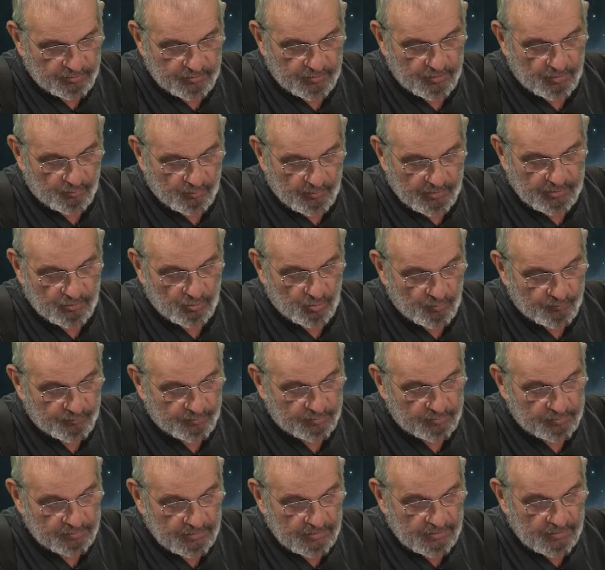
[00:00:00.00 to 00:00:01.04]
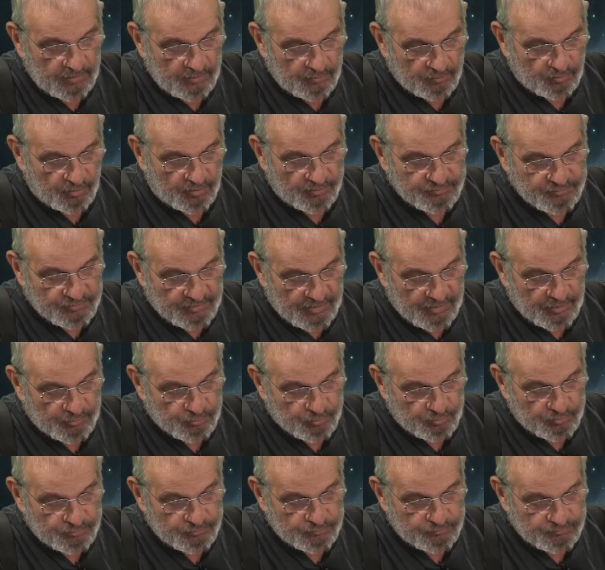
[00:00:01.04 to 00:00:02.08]
the air raid over Los
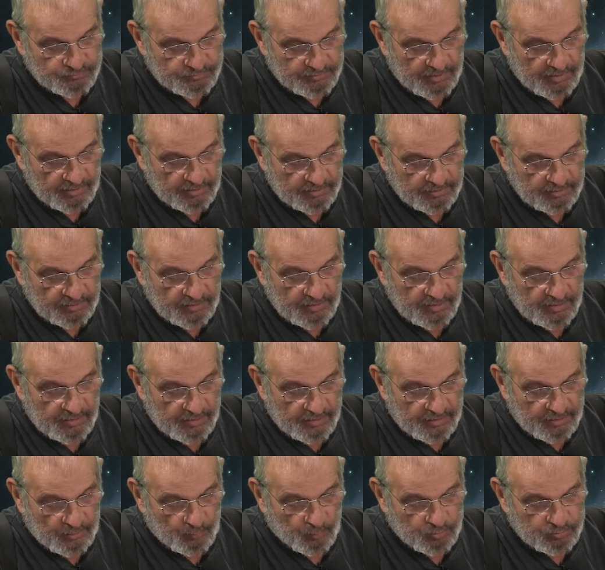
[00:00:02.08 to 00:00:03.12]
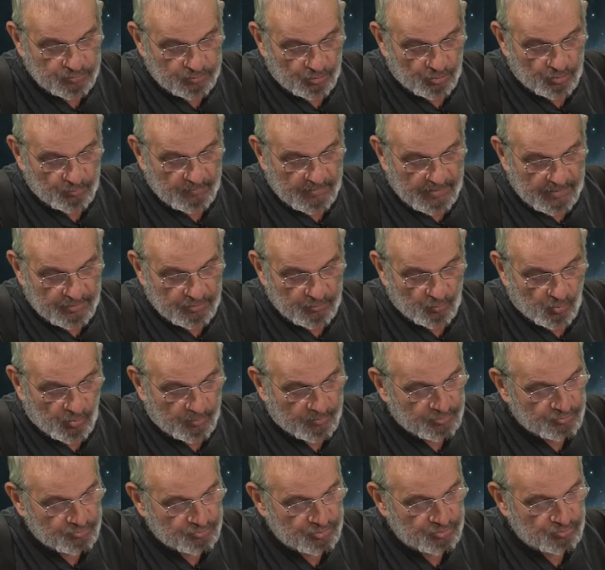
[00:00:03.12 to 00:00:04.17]
Angeles, stating, it was learned by the
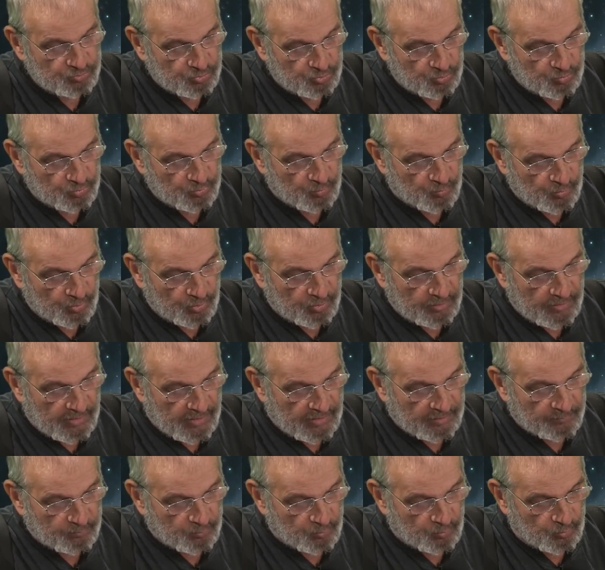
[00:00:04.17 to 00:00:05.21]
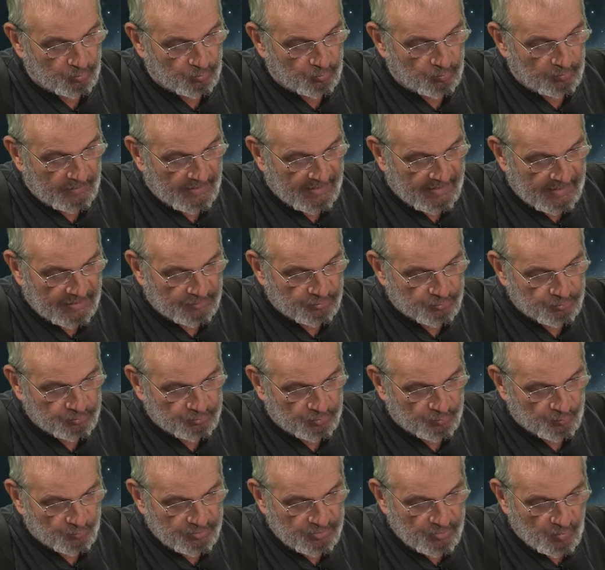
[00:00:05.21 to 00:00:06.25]
Army G2 that Rear Admiral
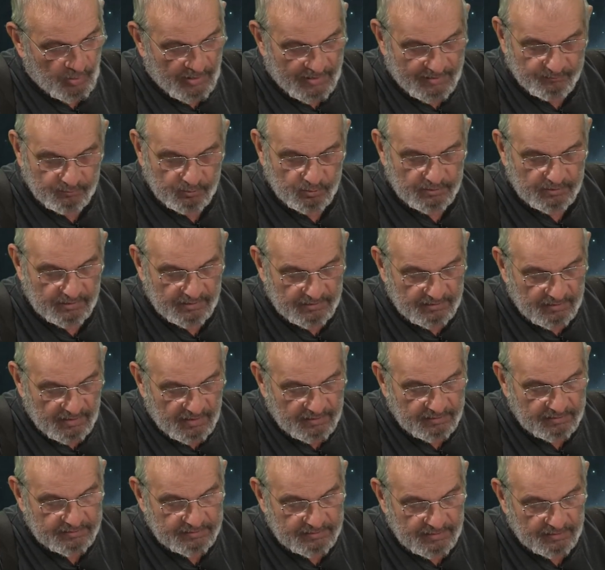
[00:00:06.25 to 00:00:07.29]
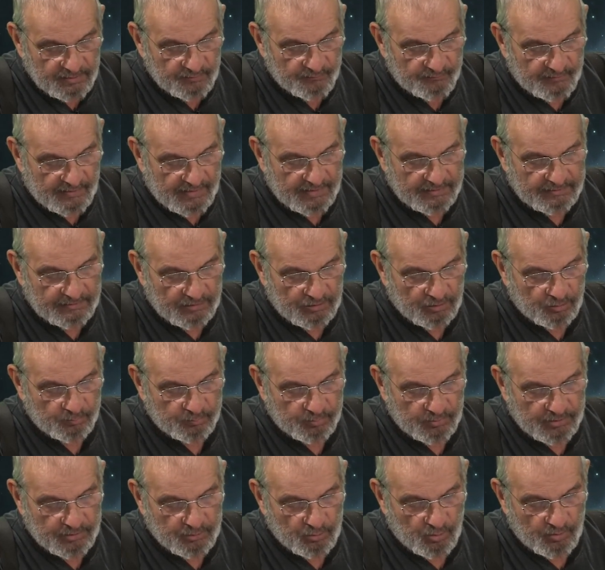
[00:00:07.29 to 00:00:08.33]
Anderson recovered an unidentified
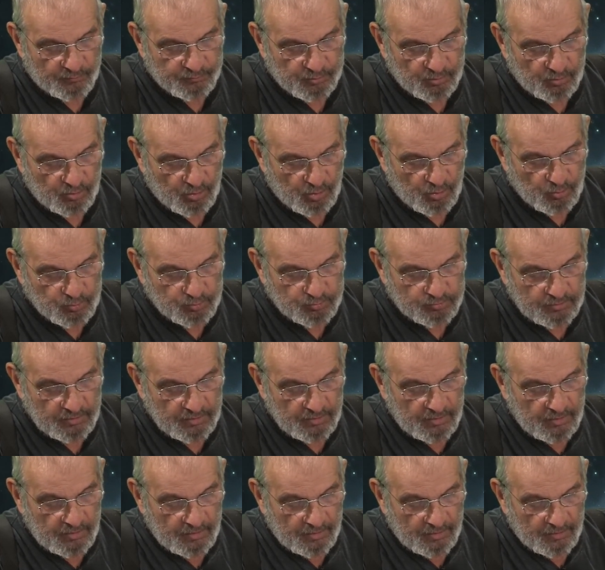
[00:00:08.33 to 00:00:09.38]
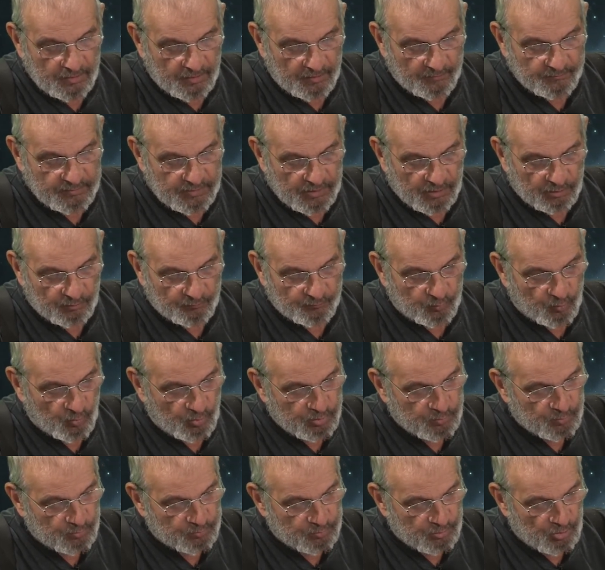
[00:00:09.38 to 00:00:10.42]
airplane off the coast of
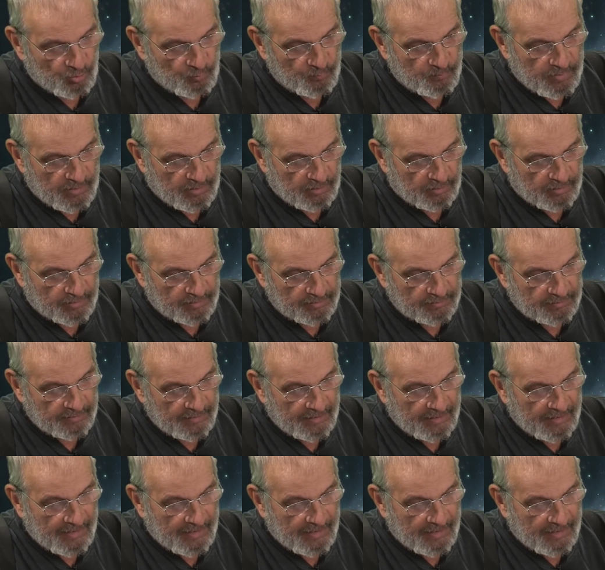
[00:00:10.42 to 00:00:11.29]
California with no bearing